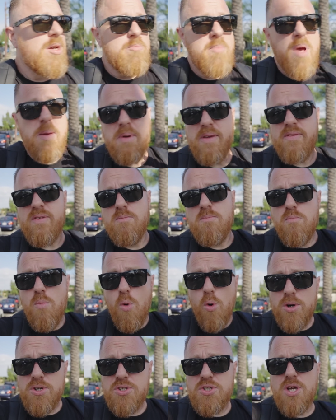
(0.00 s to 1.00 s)
Maybe even
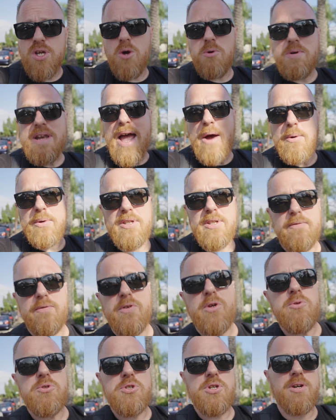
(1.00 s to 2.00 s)
more so now in the
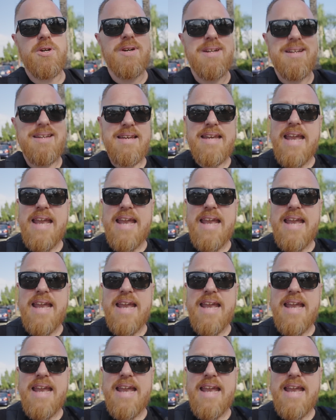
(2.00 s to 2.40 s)
future,